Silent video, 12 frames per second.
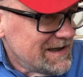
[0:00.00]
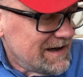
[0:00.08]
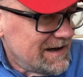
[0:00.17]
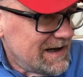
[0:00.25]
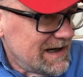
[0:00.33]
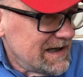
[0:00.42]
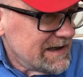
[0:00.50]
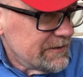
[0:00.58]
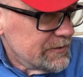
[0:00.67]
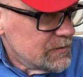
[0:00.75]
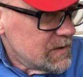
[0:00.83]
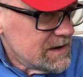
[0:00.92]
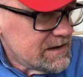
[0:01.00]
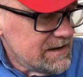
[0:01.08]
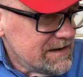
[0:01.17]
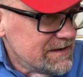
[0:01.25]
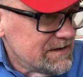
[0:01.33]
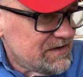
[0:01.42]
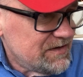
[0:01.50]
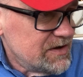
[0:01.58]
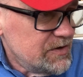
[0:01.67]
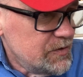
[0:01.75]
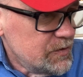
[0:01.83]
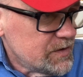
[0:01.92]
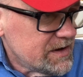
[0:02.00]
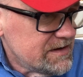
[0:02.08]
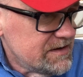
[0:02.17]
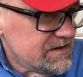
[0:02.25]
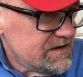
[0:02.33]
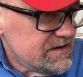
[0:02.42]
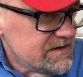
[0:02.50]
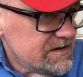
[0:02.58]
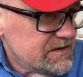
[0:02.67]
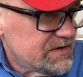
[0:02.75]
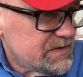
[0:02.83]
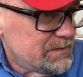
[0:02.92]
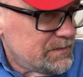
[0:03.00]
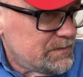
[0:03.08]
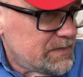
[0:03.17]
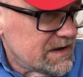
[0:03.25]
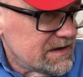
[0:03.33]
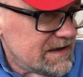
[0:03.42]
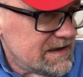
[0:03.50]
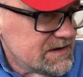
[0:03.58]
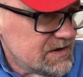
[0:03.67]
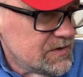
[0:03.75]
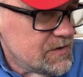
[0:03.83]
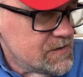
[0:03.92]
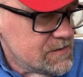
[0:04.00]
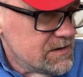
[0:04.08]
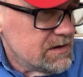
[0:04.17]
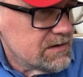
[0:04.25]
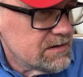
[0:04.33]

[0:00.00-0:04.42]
Another one is the Duke di Spoleto.